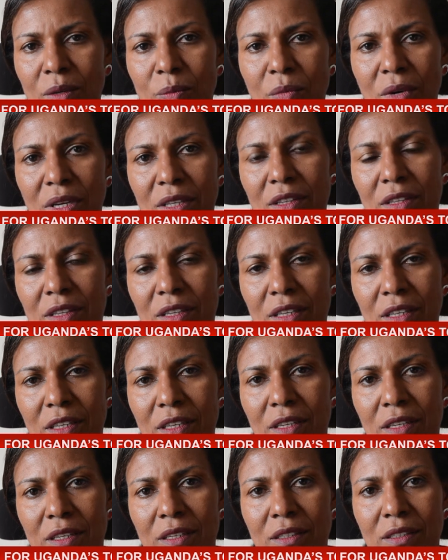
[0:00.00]
But
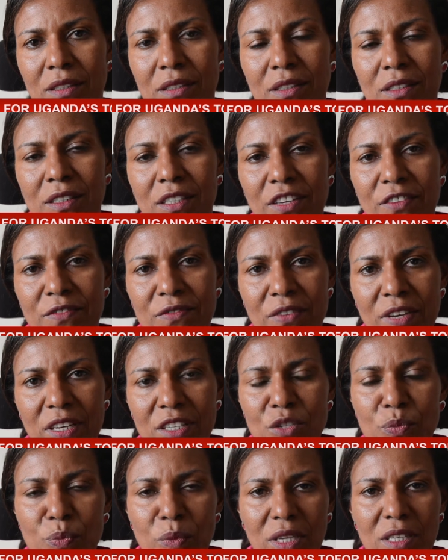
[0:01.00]
the
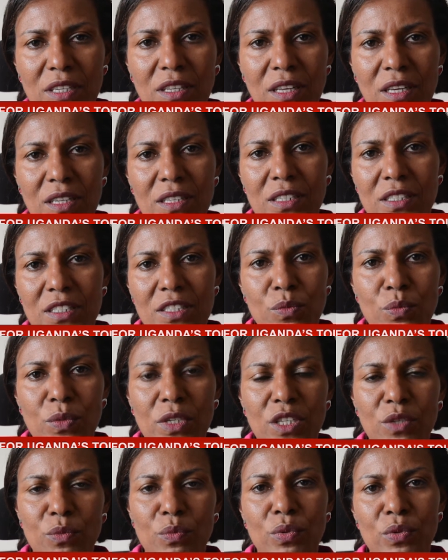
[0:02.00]
investment that is
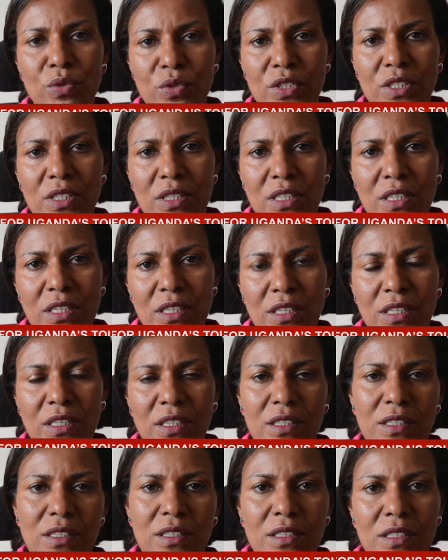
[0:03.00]
being put in the,
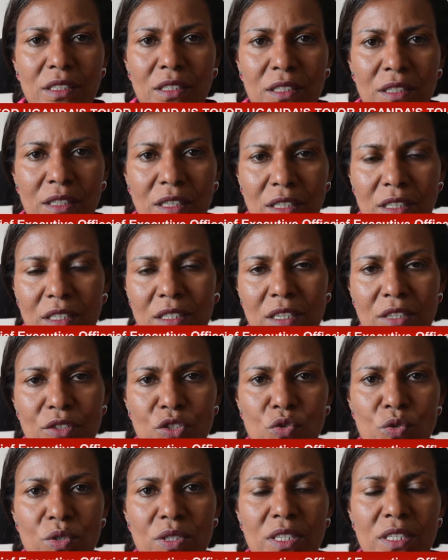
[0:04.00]
in the
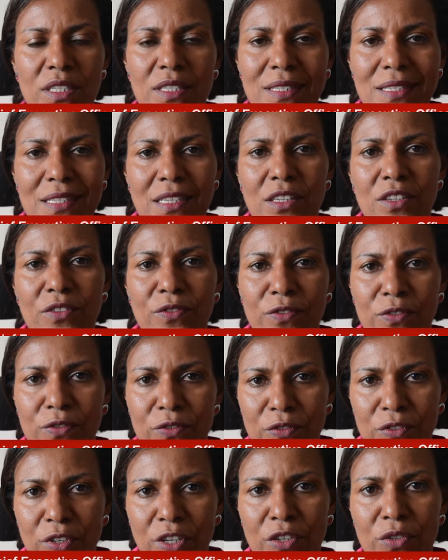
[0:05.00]
industry is still
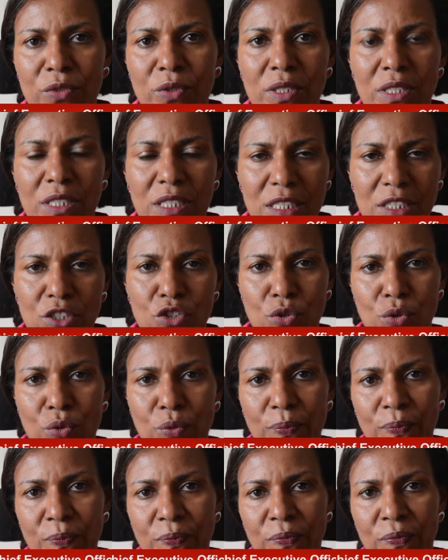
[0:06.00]
very little.
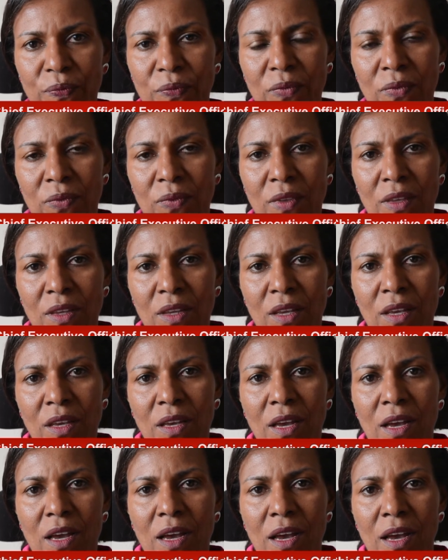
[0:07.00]

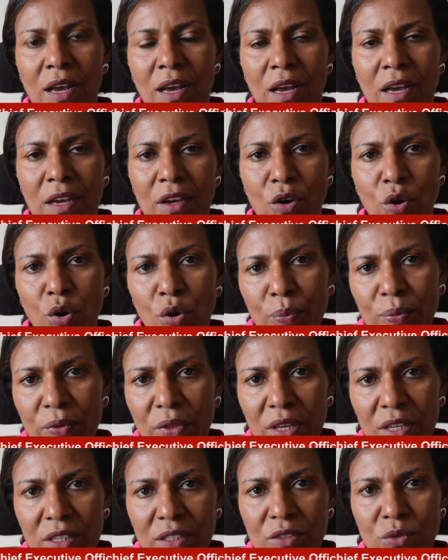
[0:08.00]
I hope
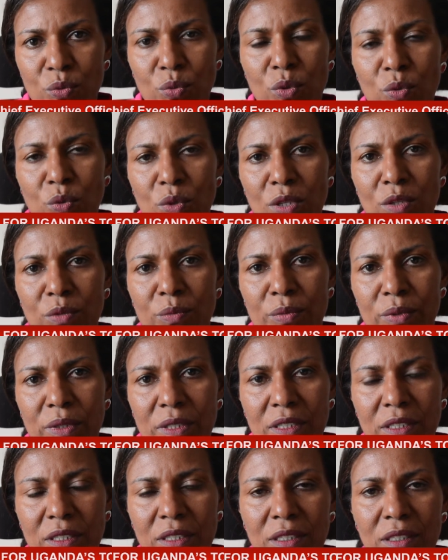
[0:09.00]
that we will
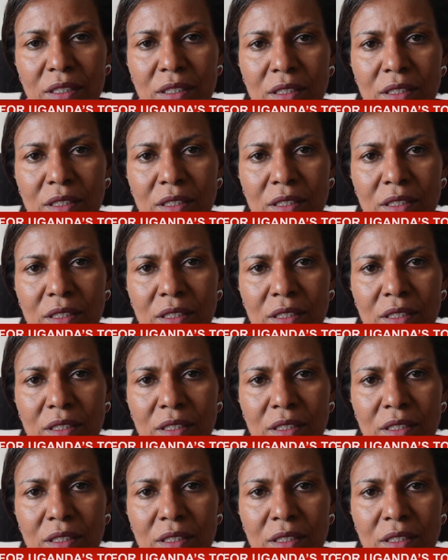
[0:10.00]
be